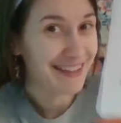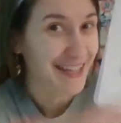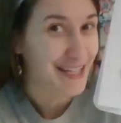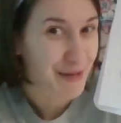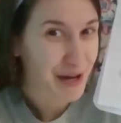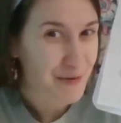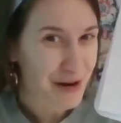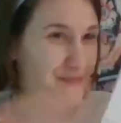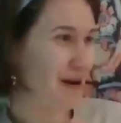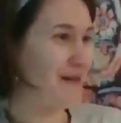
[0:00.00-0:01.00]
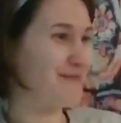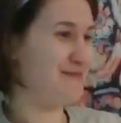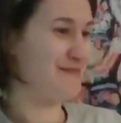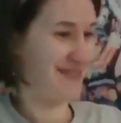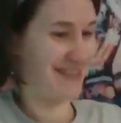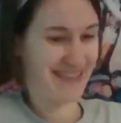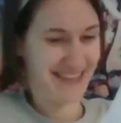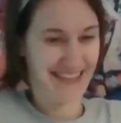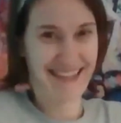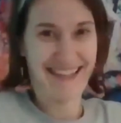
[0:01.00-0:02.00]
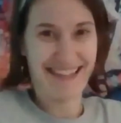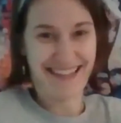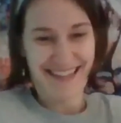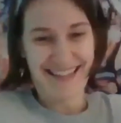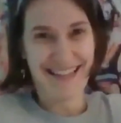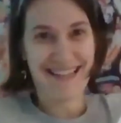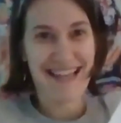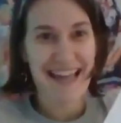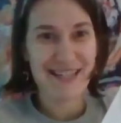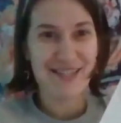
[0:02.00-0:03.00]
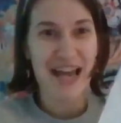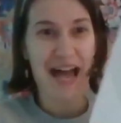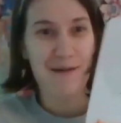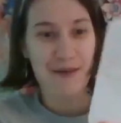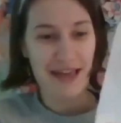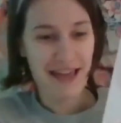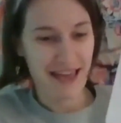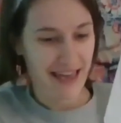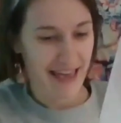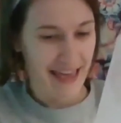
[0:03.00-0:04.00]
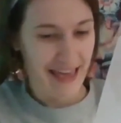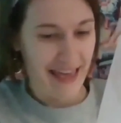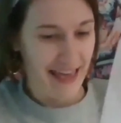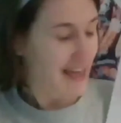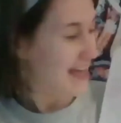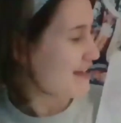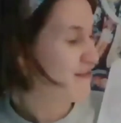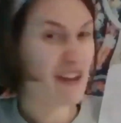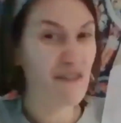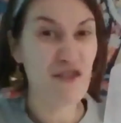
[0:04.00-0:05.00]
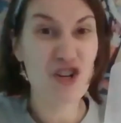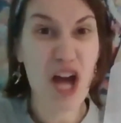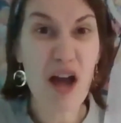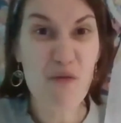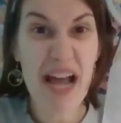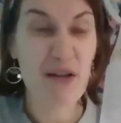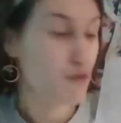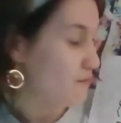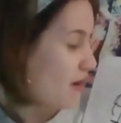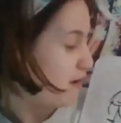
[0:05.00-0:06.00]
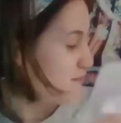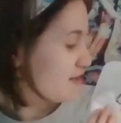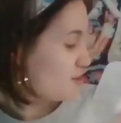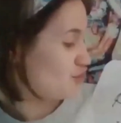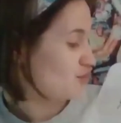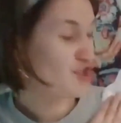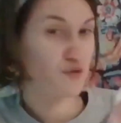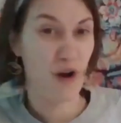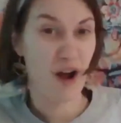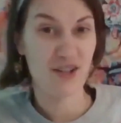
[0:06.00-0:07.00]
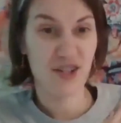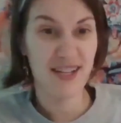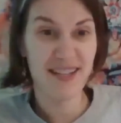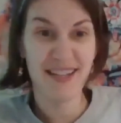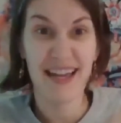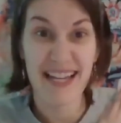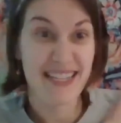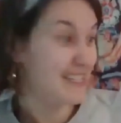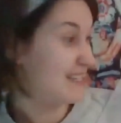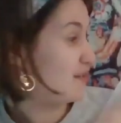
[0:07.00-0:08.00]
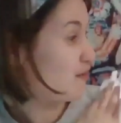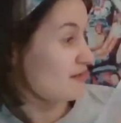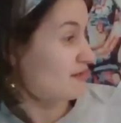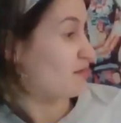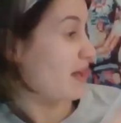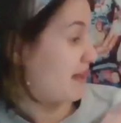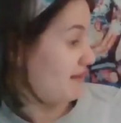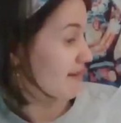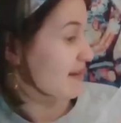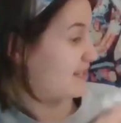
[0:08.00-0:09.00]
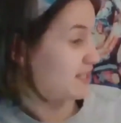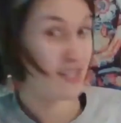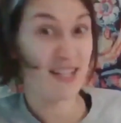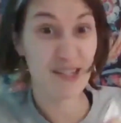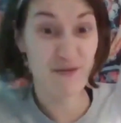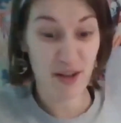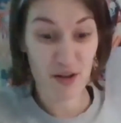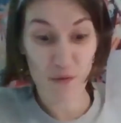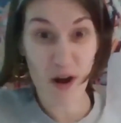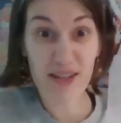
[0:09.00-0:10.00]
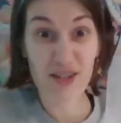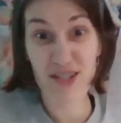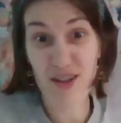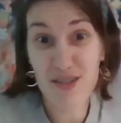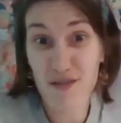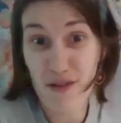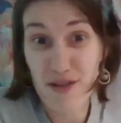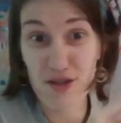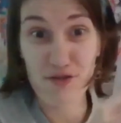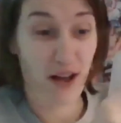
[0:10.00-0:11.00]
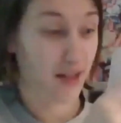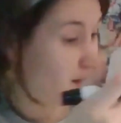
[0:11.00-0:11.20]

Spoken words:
let's make a word problem. Nice job. Even if you're not writing word problems and you're just watching, it's still okay. And it's fun to watch. It's also fun to draw